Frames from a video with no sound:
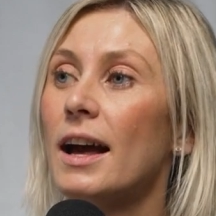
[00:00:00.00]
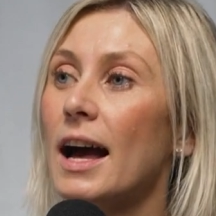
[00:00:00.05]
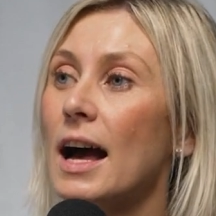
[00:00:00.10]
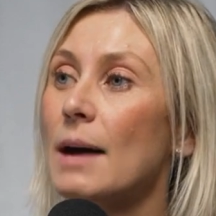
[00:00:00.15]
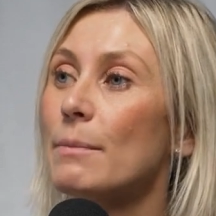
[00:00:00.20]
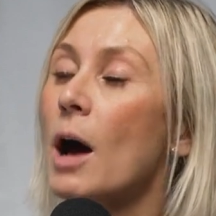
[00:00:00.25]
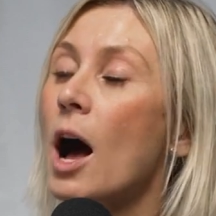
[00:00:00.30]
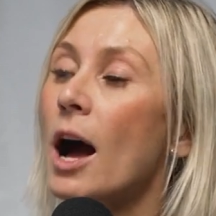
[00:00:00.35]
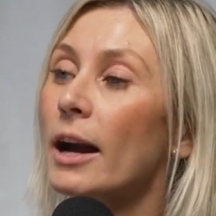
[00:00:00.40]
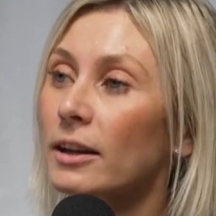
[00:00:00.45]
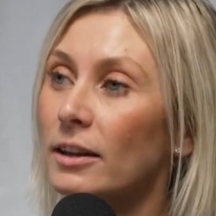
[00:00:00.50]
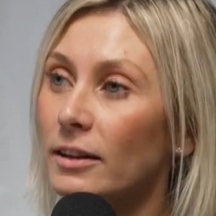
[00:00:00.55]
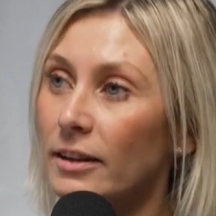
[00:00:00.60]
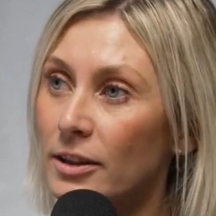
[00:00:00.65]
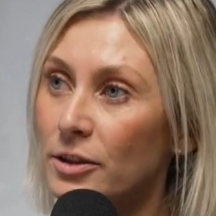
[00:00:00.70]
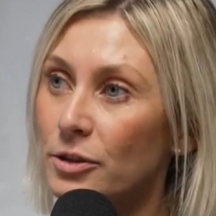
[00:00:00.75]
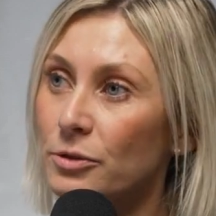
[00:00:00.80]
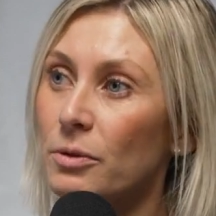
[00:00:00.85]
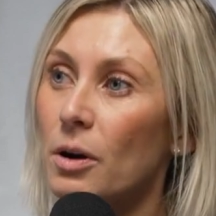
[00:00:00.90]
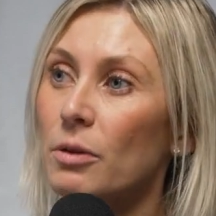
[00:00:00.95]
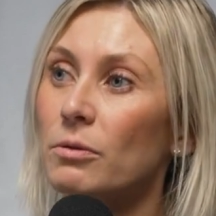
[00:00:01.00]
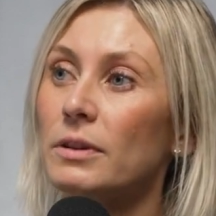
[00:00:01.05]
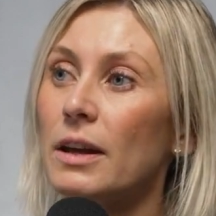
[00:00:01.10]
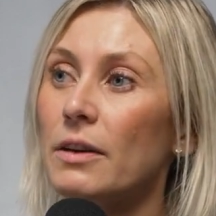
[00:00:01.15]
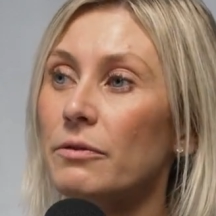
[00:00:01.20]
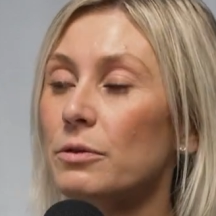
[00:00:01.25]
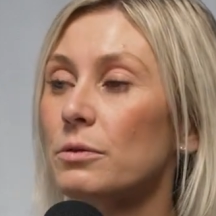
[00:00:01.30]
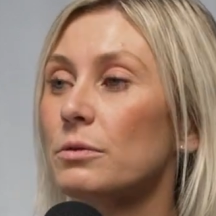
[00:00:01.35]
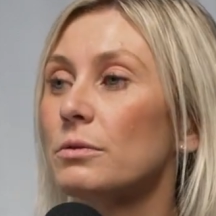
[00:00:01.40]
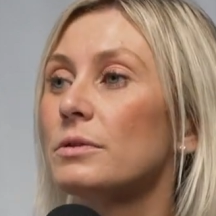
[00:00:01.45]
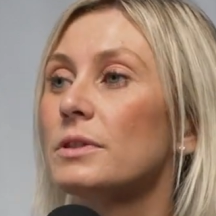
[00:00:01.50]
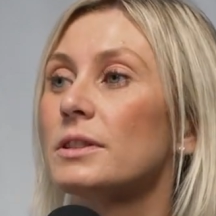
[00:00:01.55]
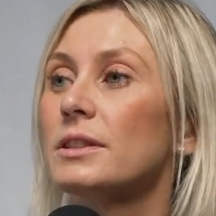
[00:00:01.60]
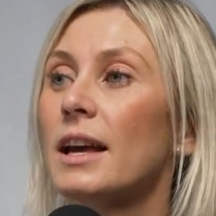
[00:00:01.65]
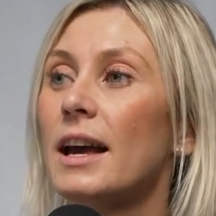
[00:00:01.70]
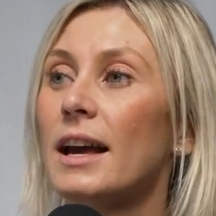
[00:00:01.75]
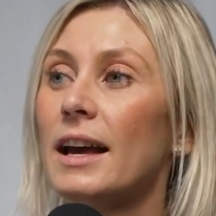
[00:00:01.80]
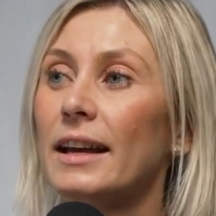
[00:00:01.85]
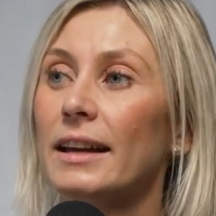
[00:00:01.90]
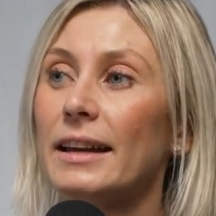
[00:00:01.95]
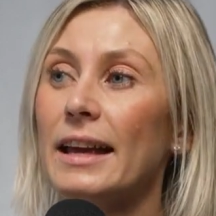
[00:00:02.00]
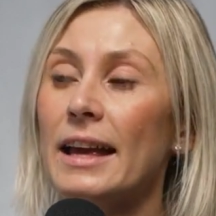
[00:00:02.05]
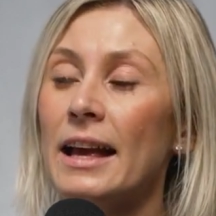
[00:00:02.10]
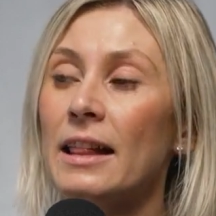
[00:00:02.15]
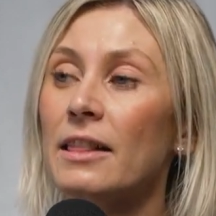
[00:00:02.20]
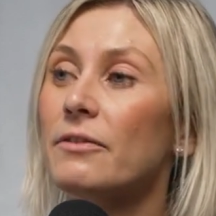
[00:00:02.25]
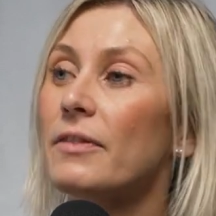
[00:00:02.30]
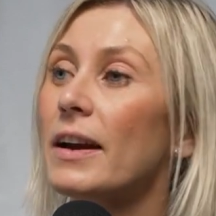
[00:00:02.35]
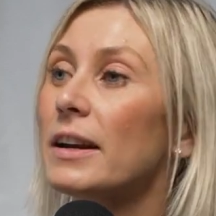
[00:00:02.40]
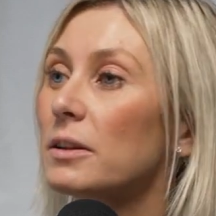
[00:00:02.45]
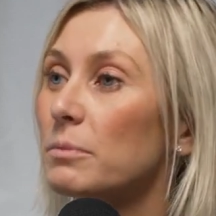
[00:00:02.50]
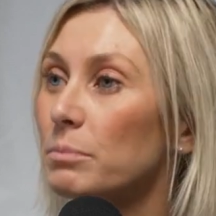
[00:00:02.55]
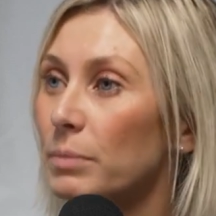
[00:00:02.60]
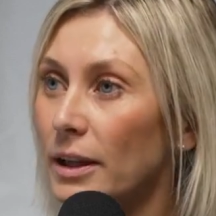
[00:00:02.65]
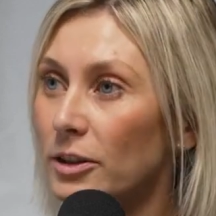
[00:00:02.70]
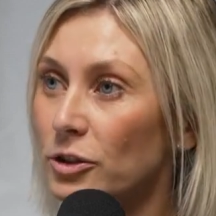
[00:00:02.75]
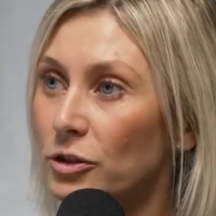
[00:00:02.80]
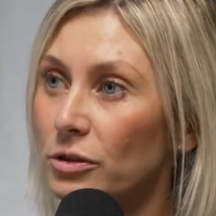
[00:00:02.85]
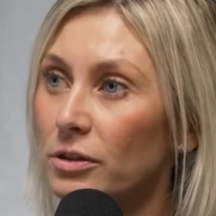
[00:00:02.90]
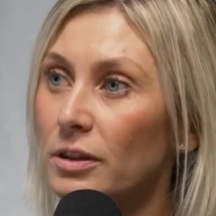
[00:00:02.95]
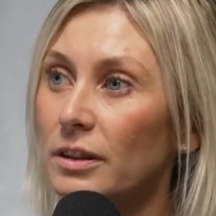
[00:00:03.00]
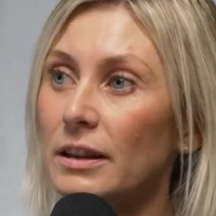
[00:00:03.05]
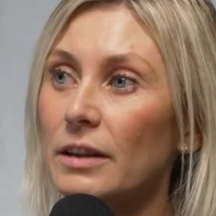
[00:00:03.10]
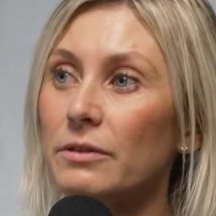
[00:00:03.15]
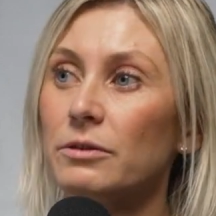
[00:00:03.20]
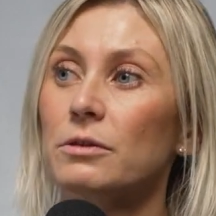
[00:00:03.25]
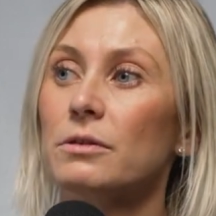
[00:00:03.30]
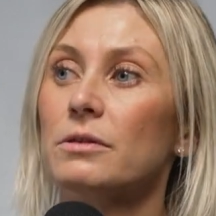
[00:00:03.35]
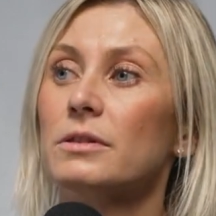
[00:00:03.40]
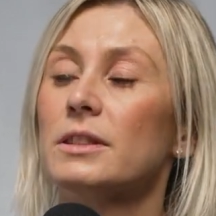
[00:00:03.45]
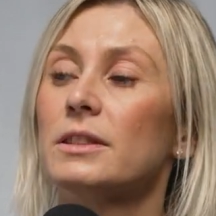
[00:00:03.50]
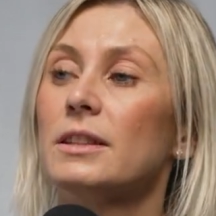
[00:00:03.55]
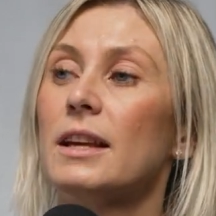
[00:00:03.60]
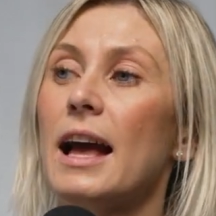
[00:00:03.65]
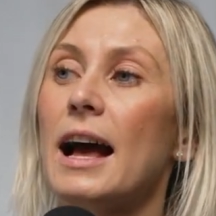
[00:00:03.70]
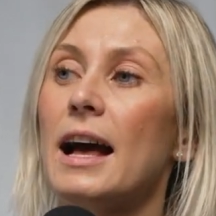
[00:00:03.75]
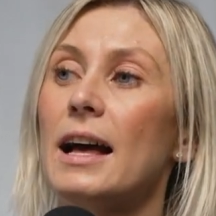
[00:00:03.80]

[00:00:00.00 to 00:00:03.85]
high cholesterol levels, elevated blood sugar levels,